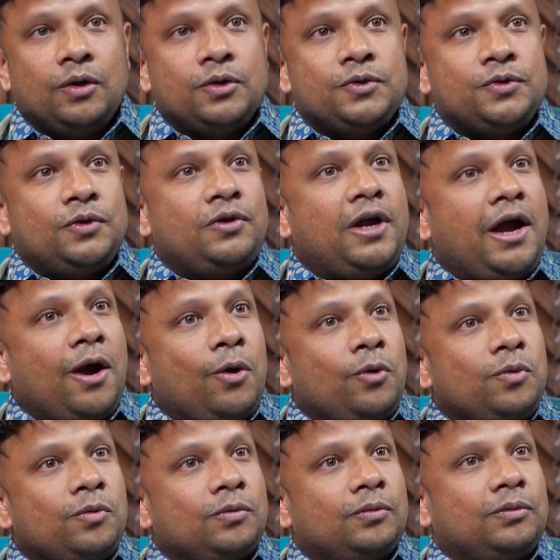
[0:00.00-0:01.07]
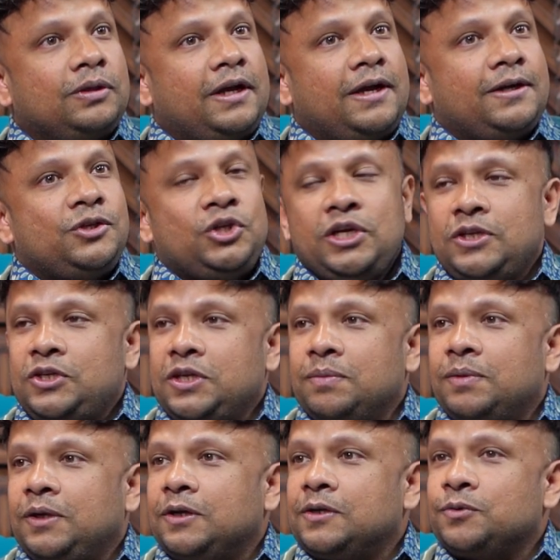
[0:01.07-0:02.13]
So now they are changing
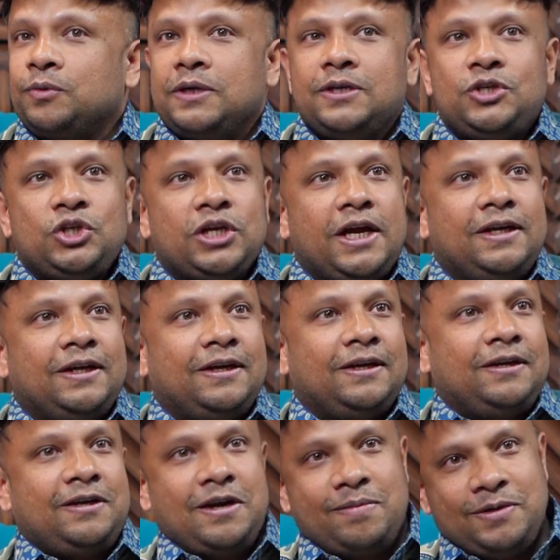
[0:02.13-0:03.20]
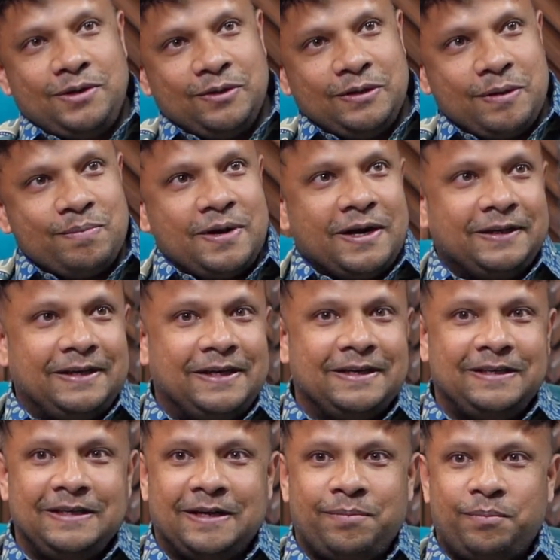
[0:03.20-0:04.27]
because when China come into the
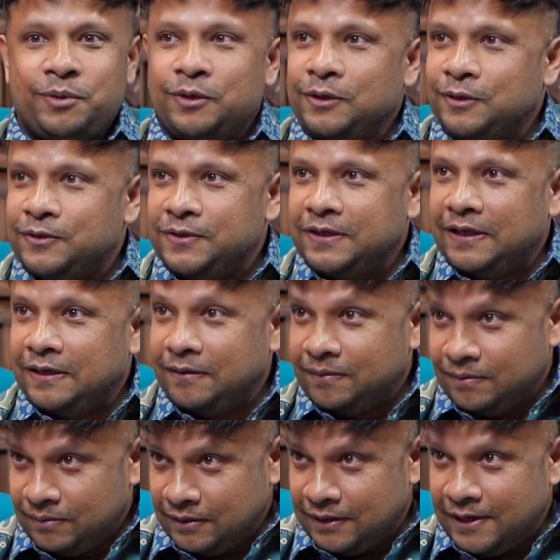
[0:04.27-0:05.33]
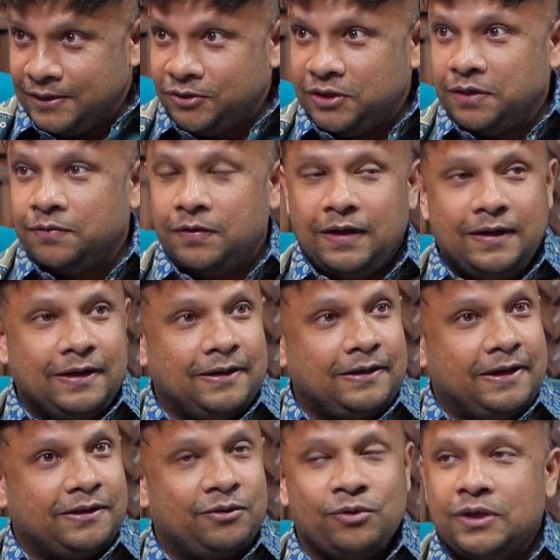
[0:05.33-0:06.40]
market, they are producing electric vehicle
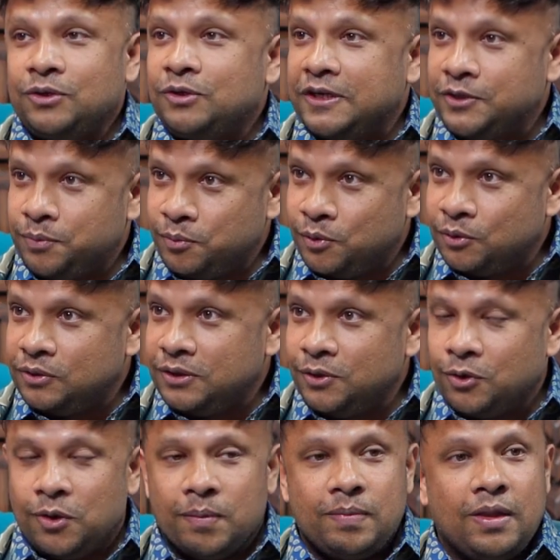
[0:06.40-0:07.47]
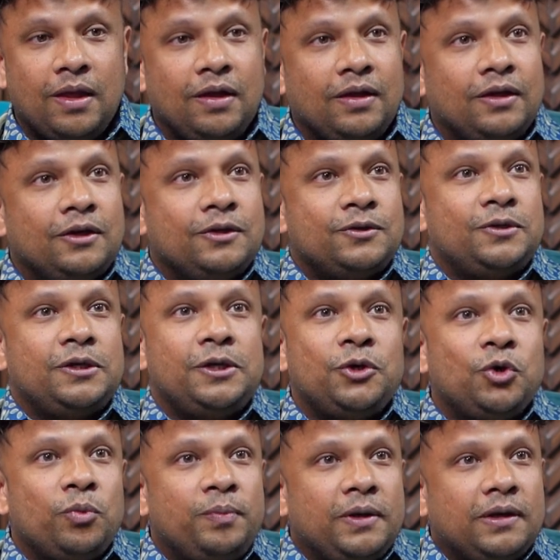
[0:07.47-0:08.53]
and going to export Europe. So
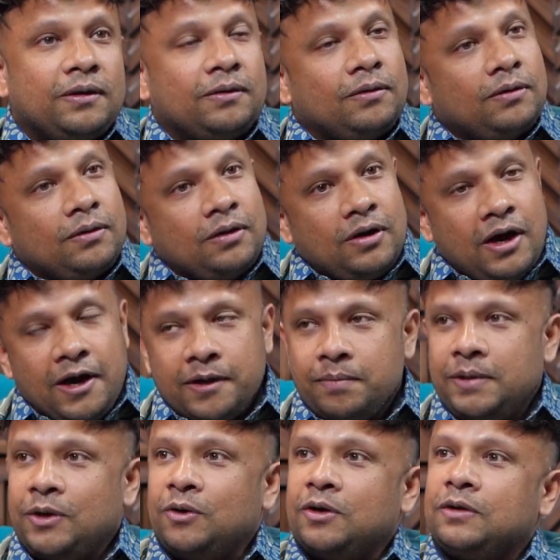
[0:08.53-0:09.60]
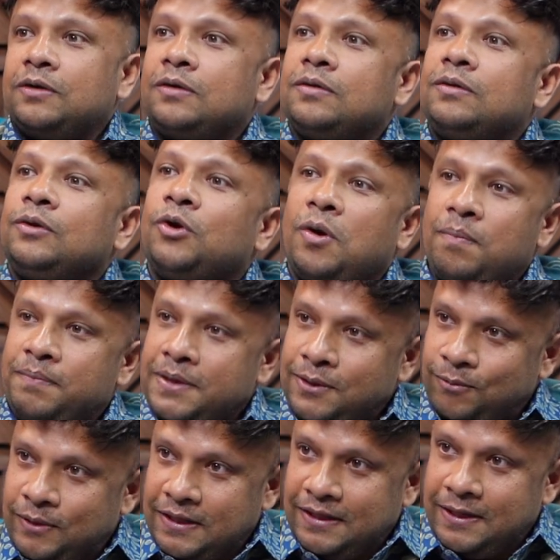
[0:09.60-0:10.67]
European car may not
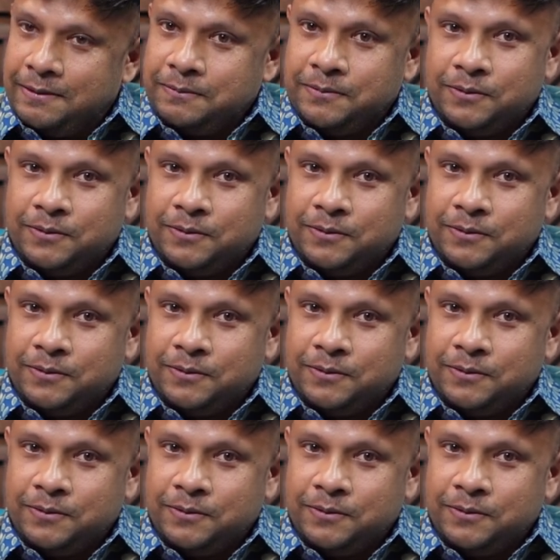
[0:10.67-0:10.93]
compete with them.